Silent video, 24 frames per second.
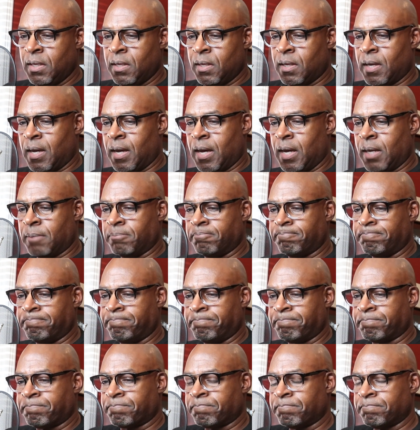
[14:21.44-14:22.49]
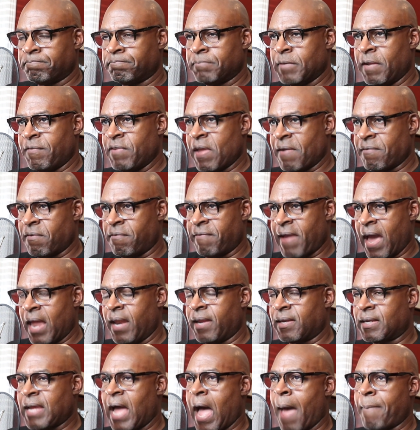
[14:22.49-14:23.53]
If you have a
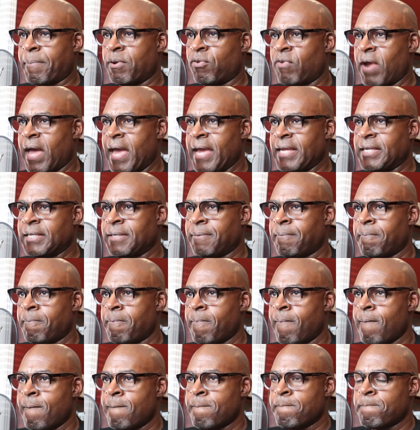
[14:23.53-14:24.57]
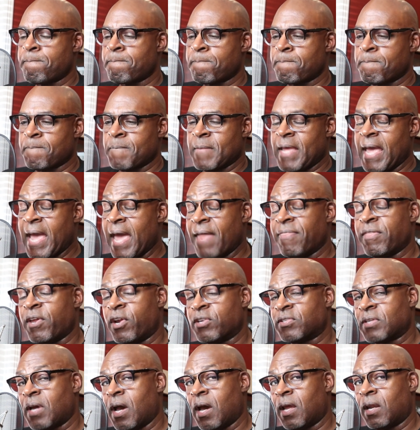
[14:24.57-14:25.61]
valid copyright and
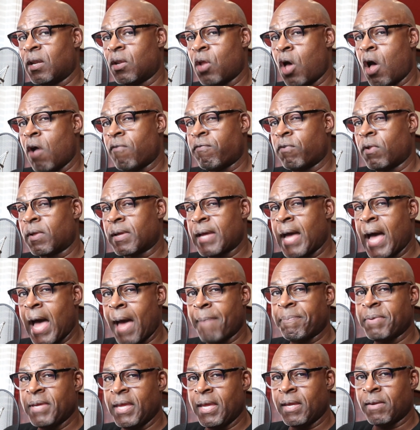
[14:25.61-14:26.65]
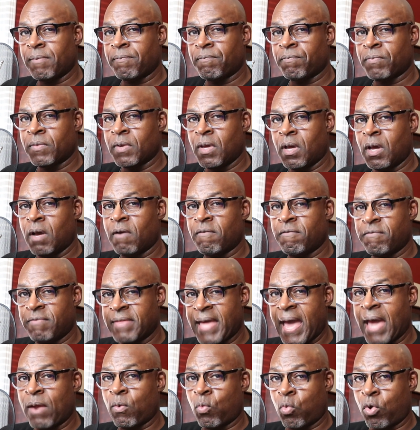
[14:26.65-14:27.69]
there's unlawful copying of
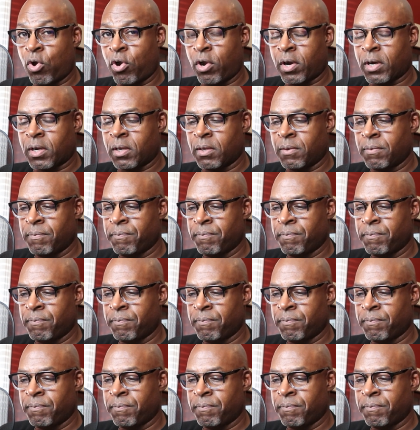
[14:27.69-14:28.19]
that work,